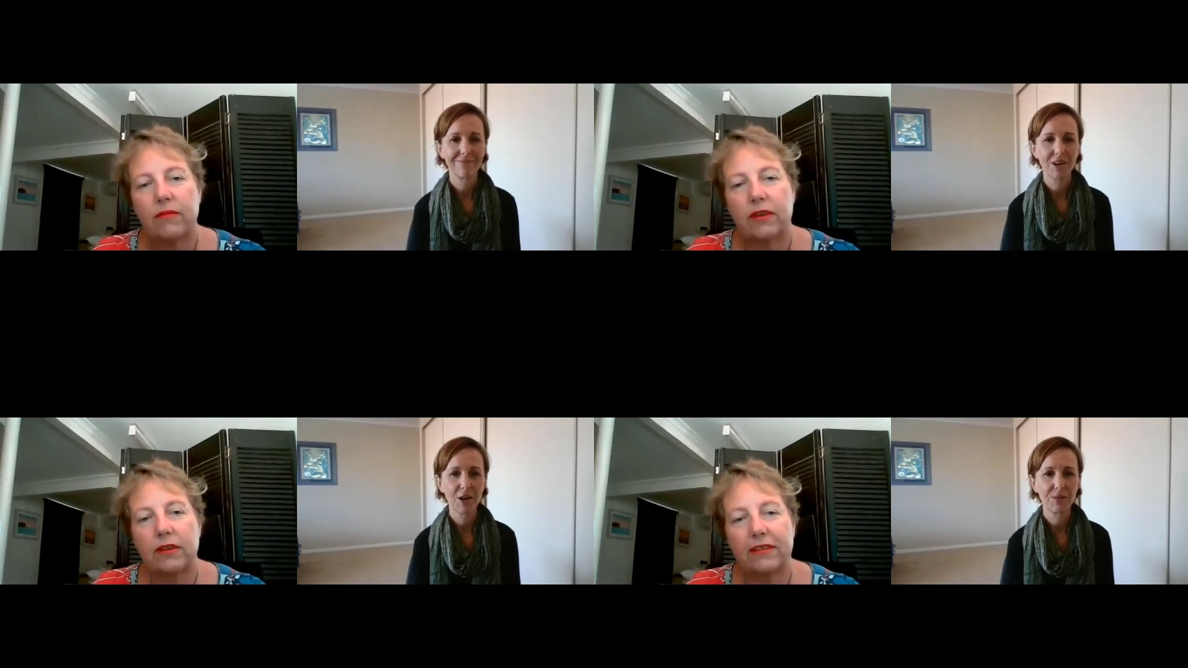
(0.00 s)

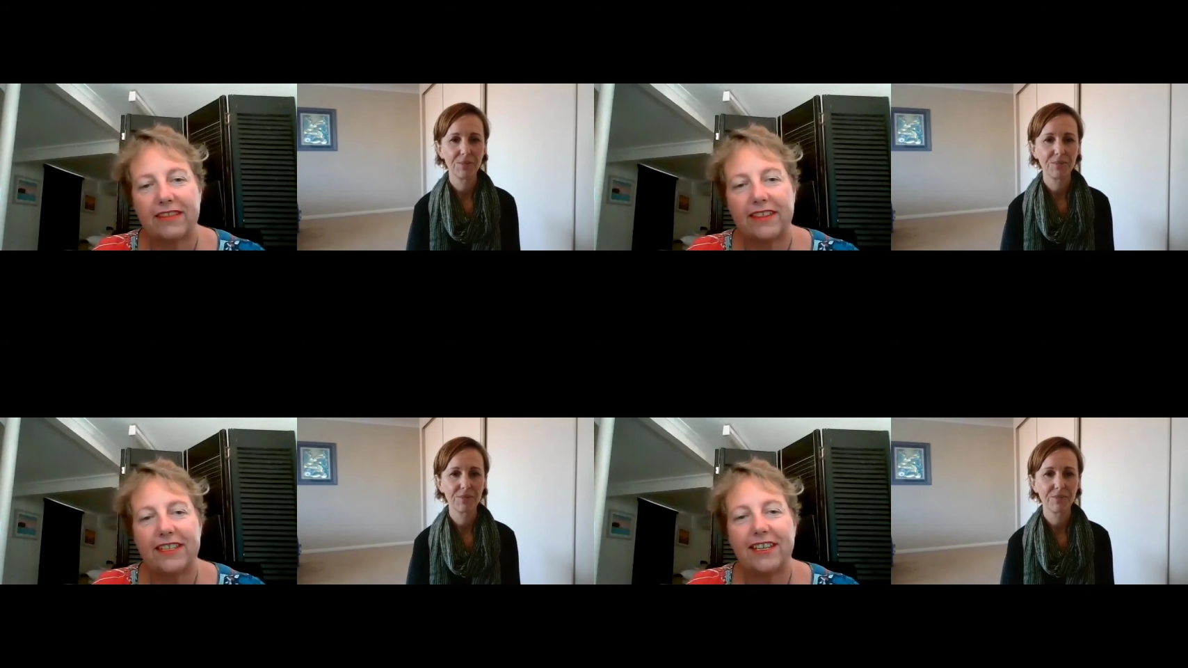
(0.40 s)
Speaker 1: Mm.
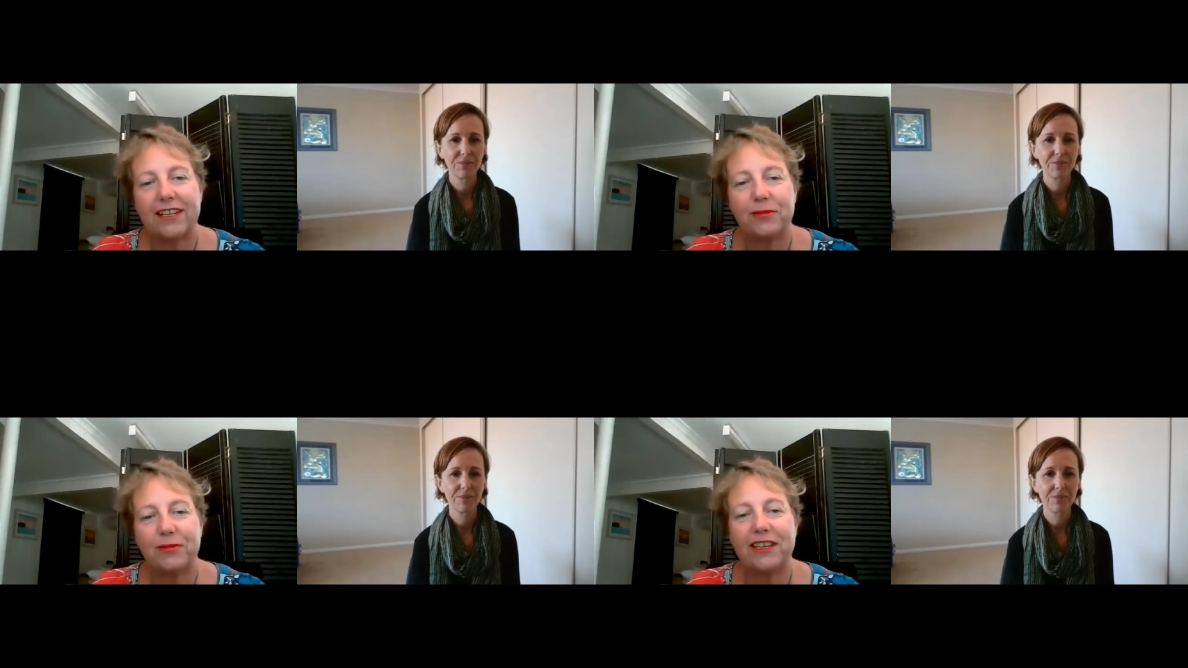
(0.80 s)
Um,
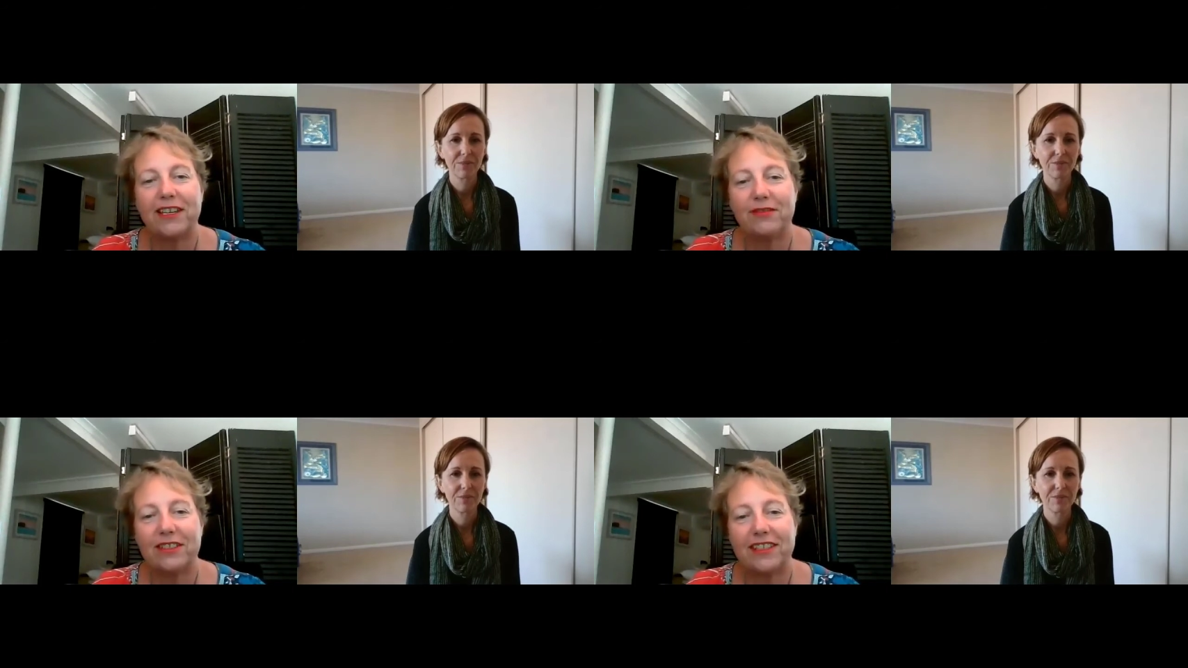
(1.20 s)
oh,
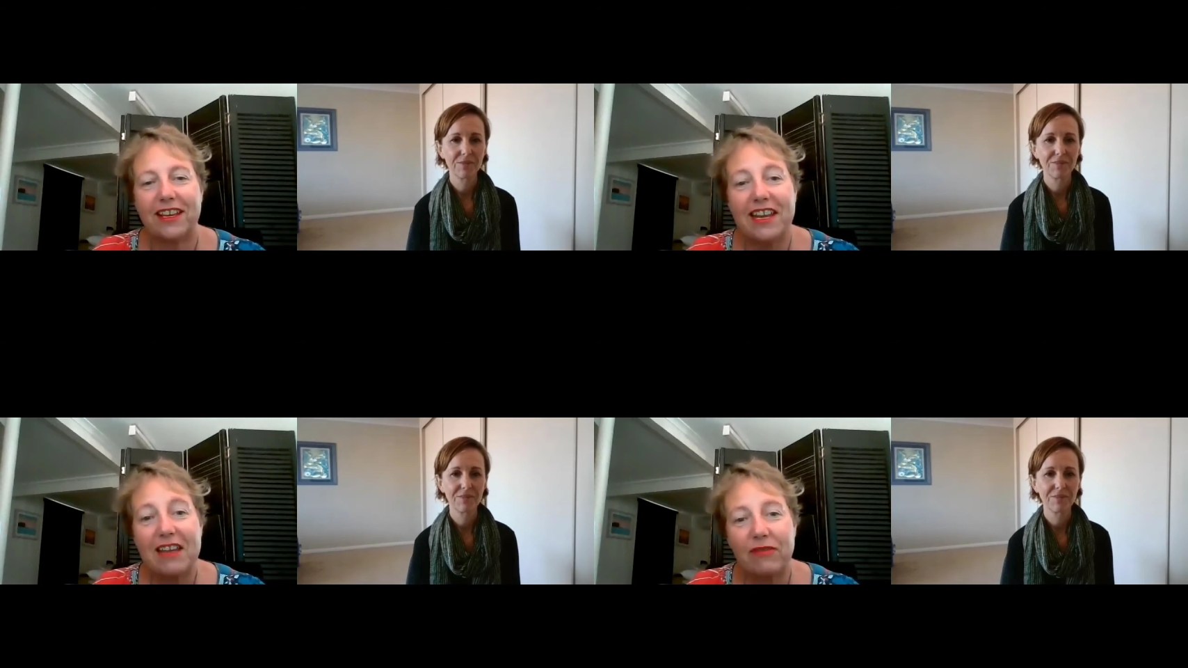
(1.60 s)
these days we
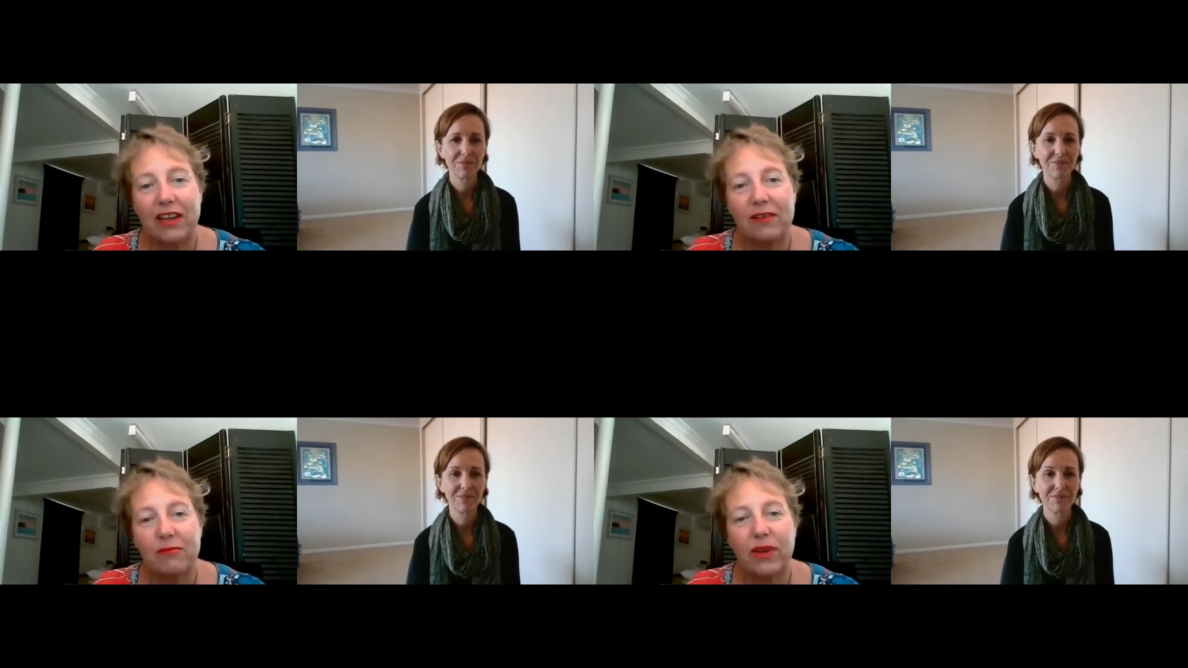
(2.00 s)
can never
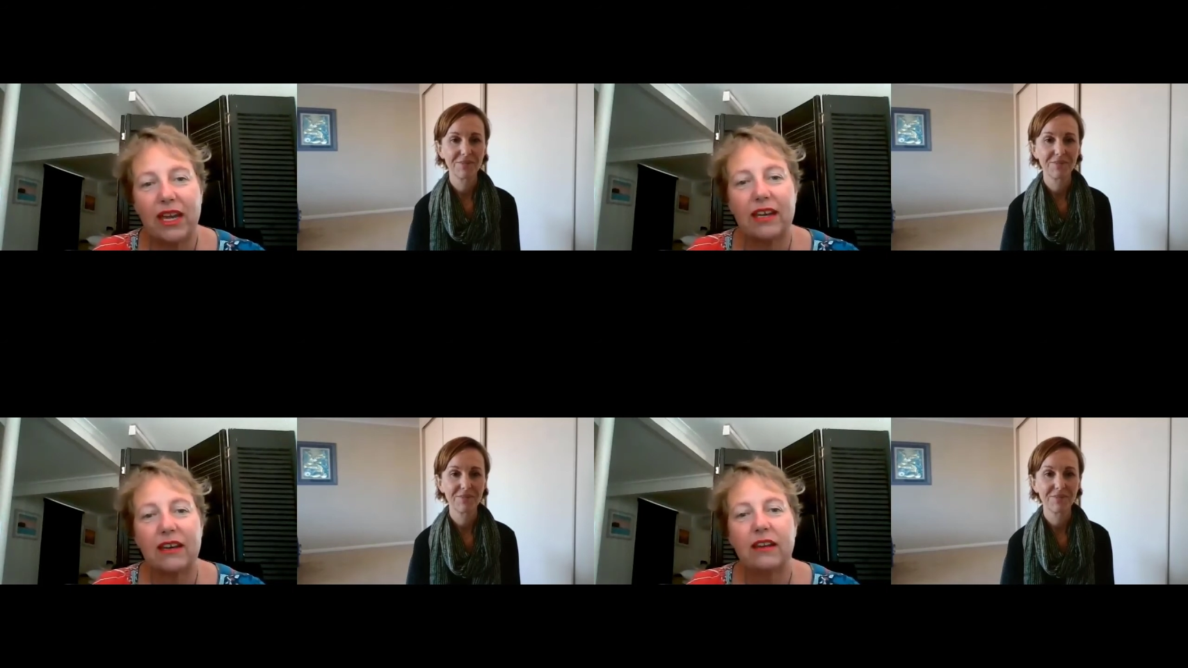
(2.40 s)
say
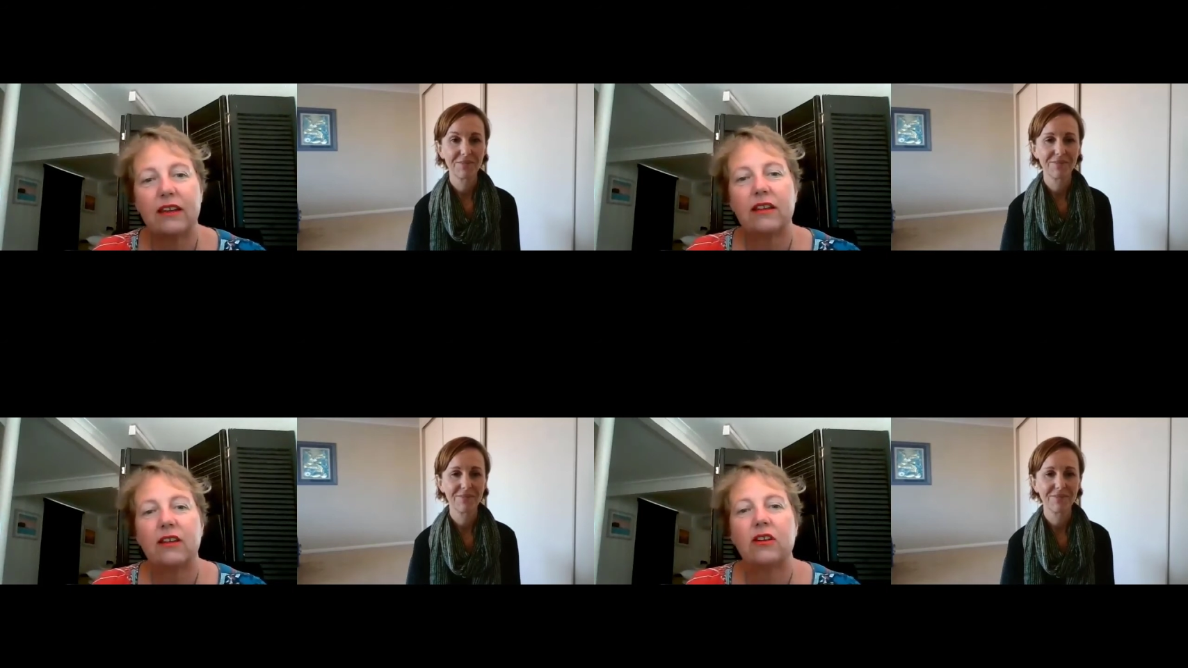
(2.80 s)
never,
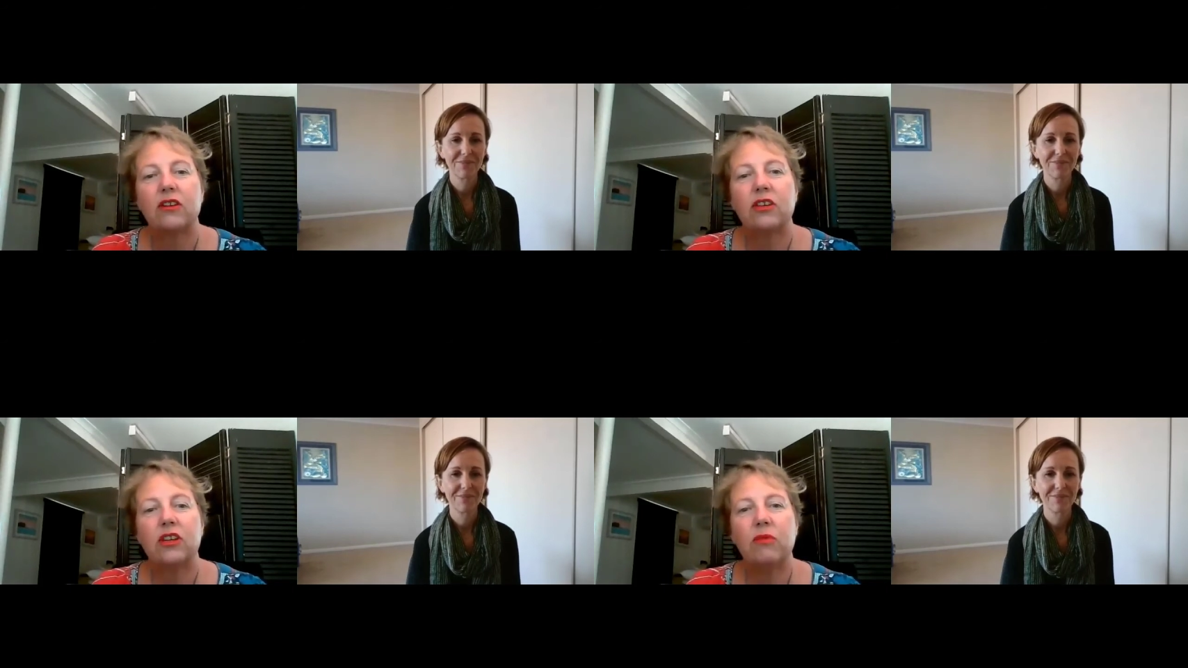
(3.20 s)
but
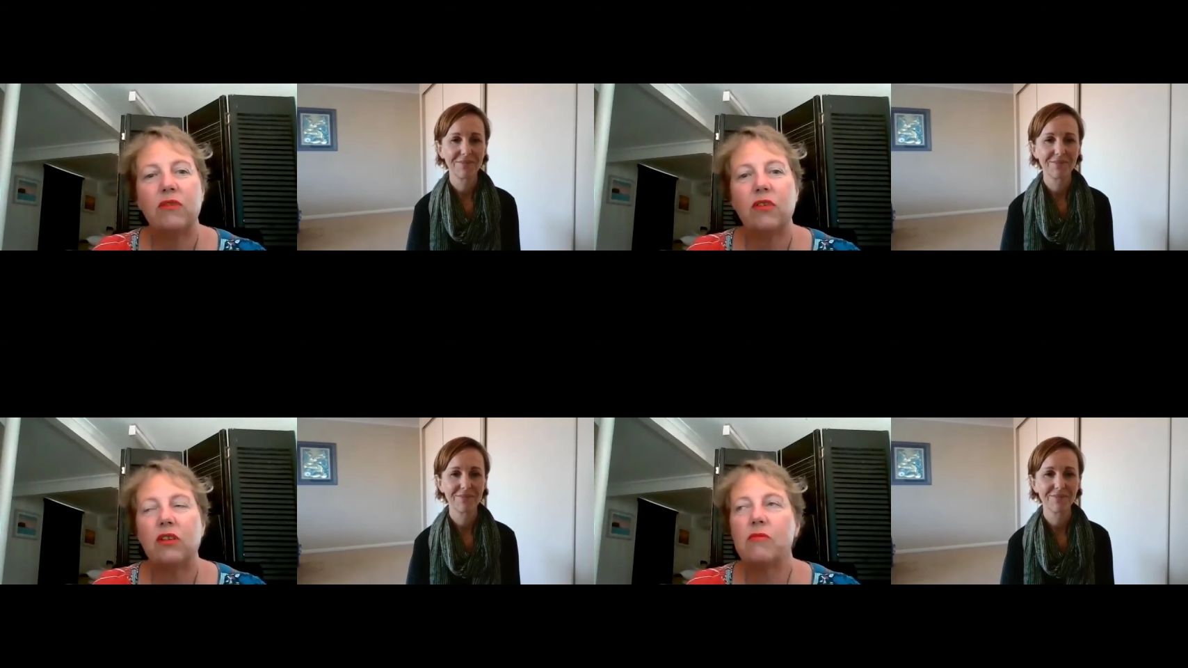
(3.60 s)
you
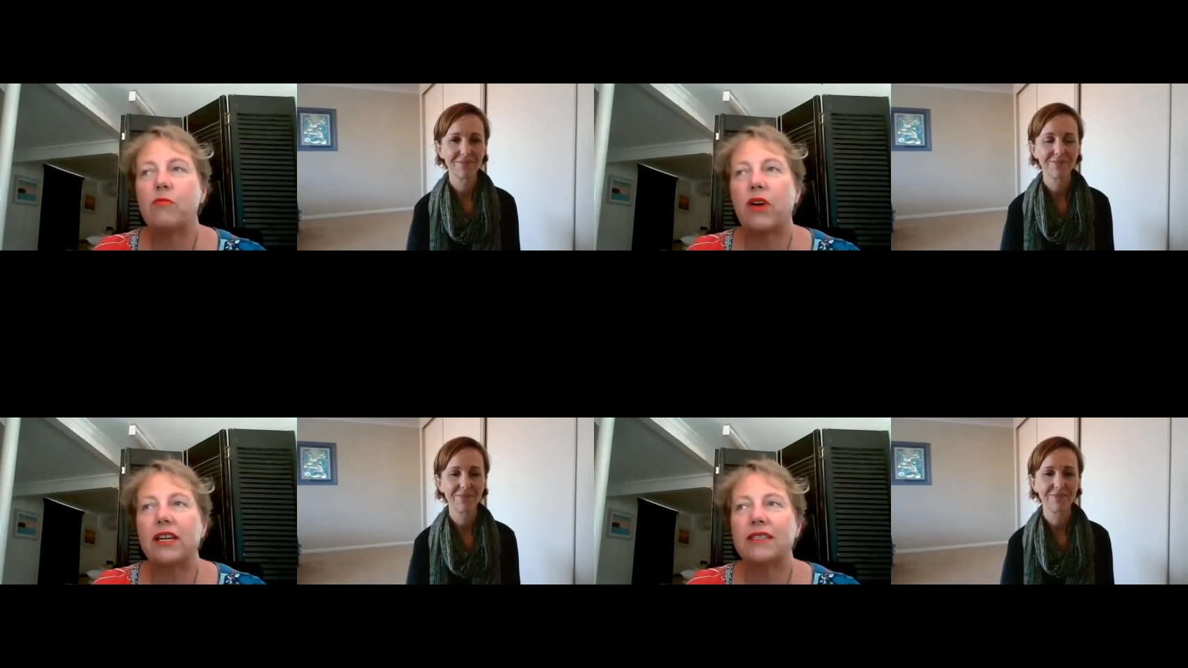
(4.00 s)
know we've got to
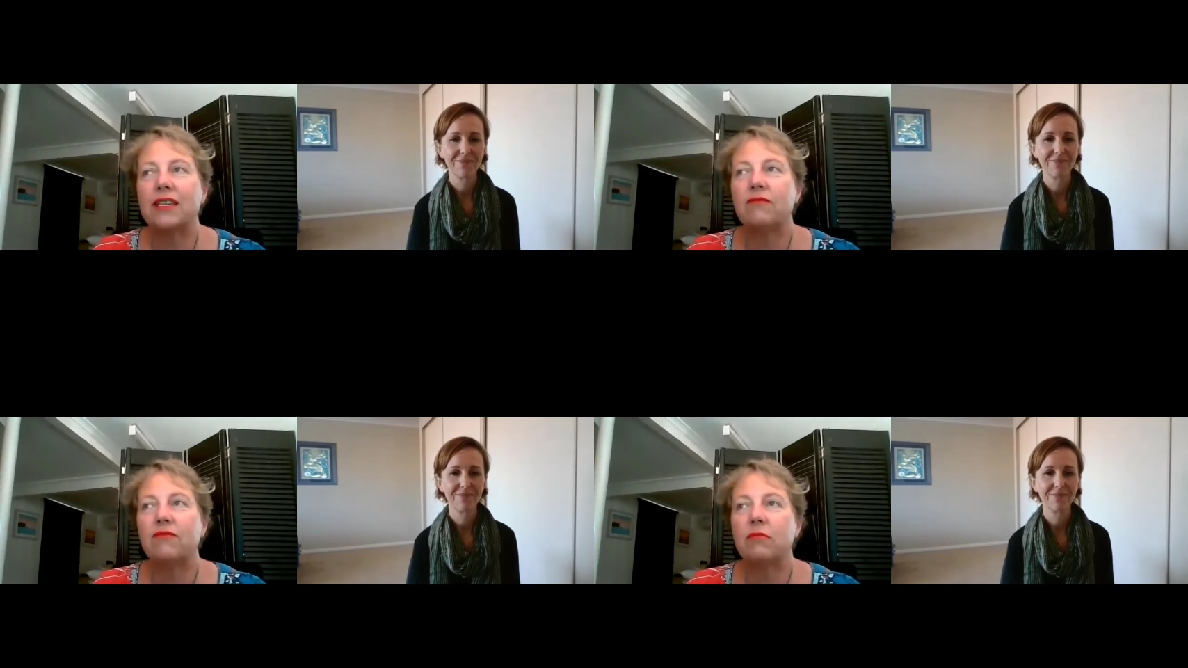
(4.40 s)

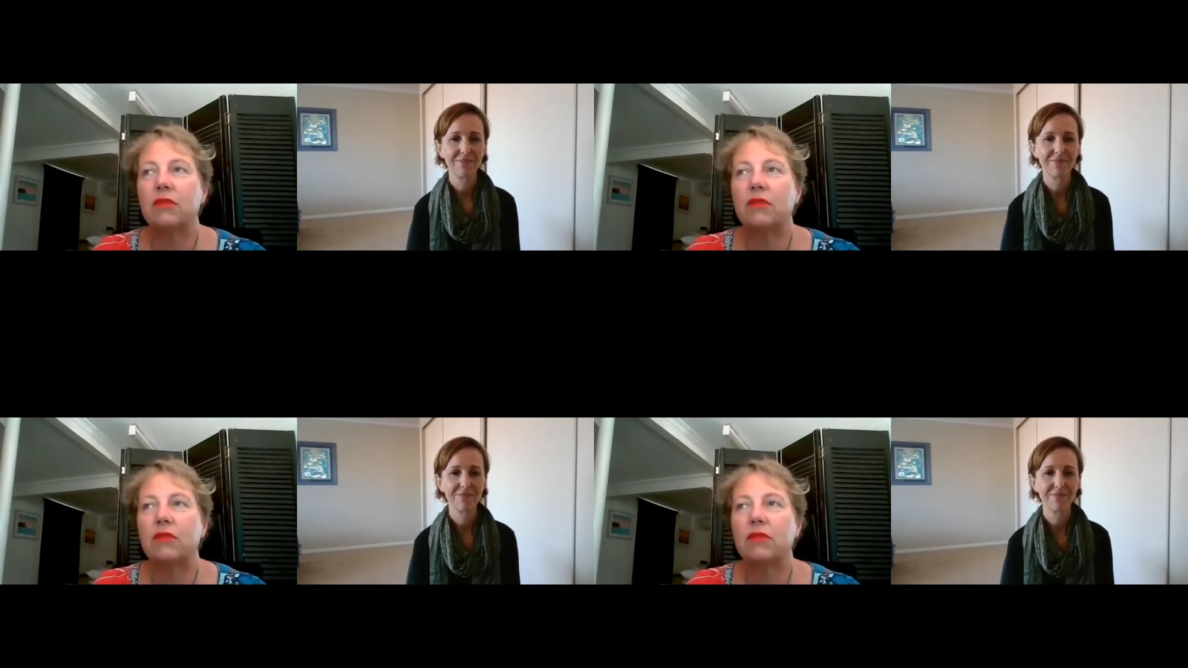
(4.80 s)
embrace that